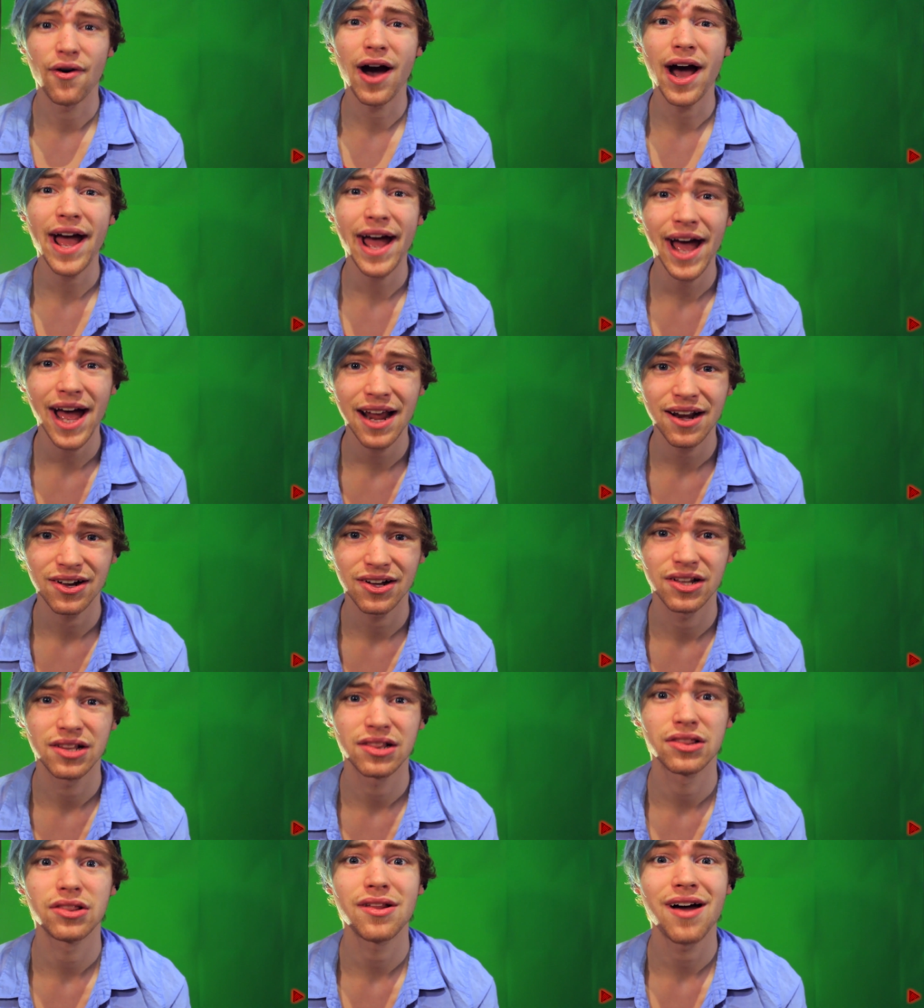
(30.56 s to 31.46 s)
Now I had
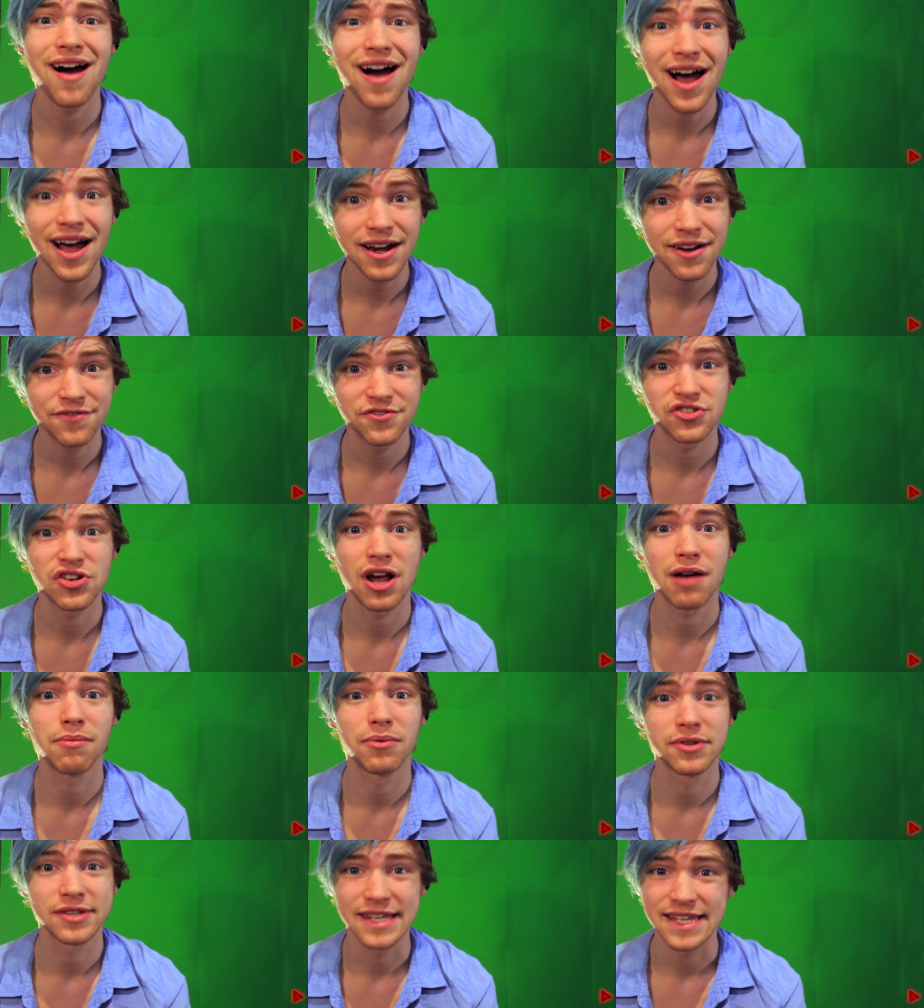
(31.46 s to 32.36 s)
a lot of
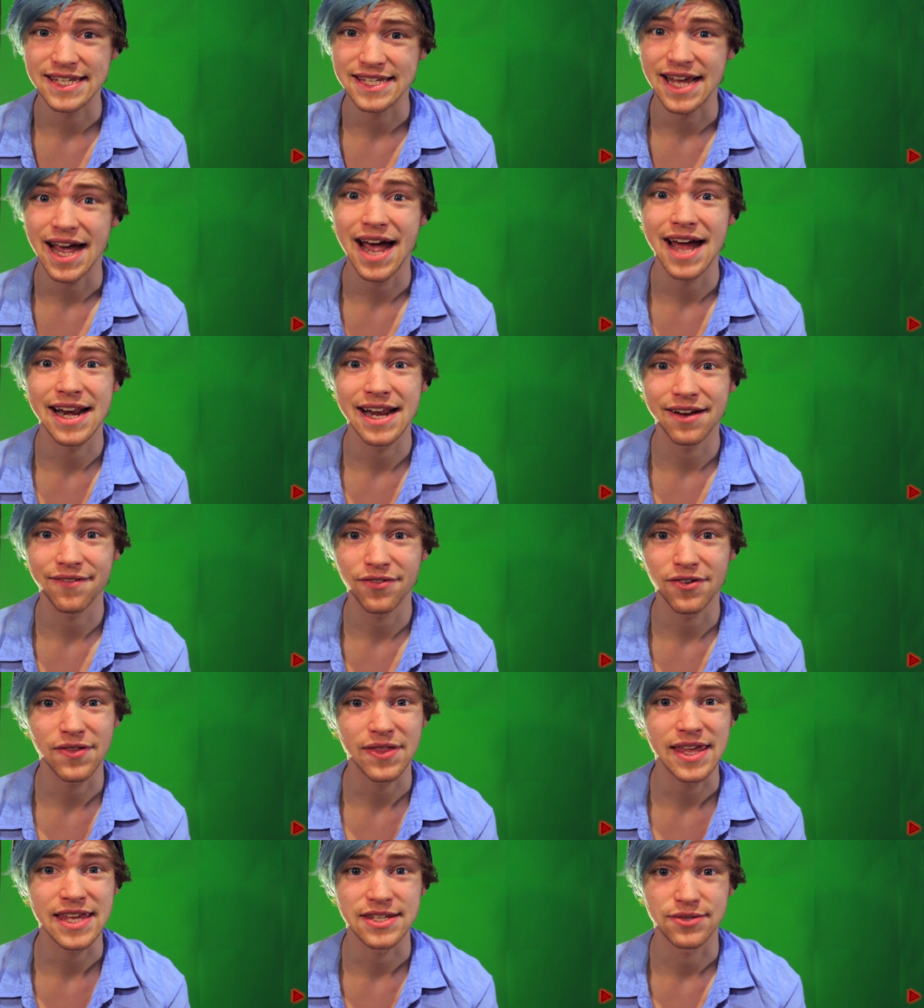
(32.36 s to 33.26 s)
trouble deciding
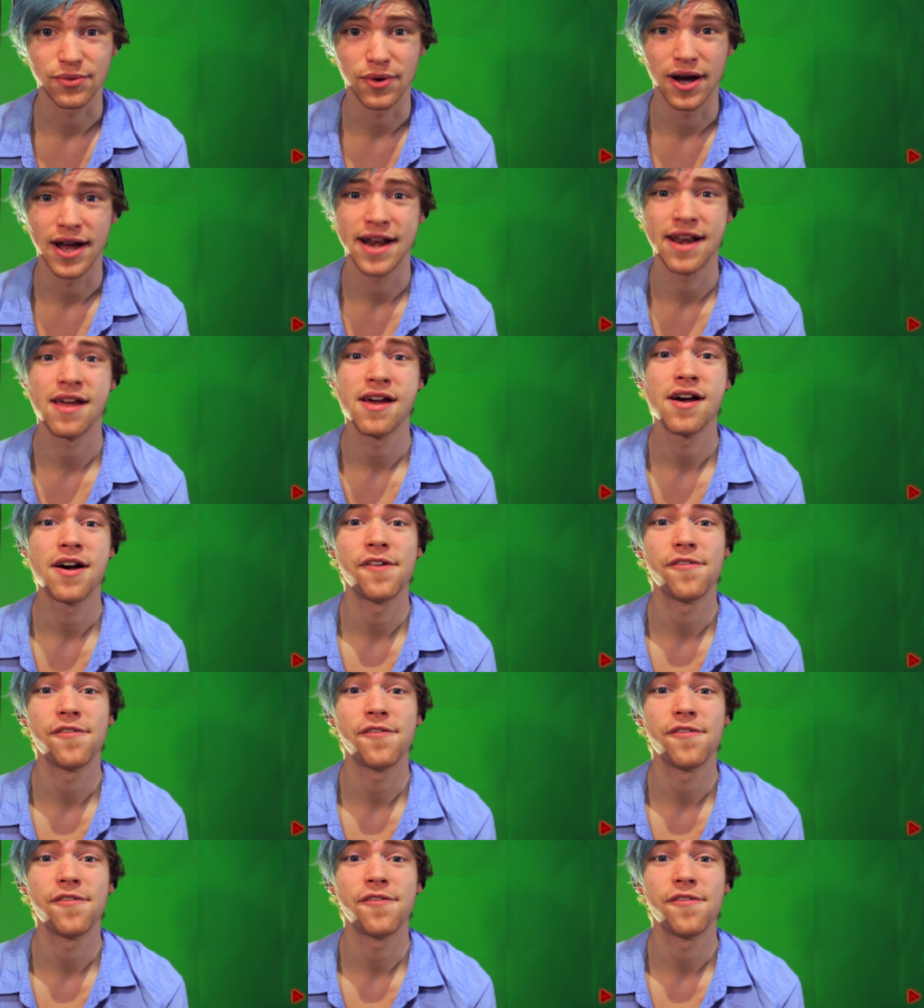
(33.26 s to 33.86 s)
for this one.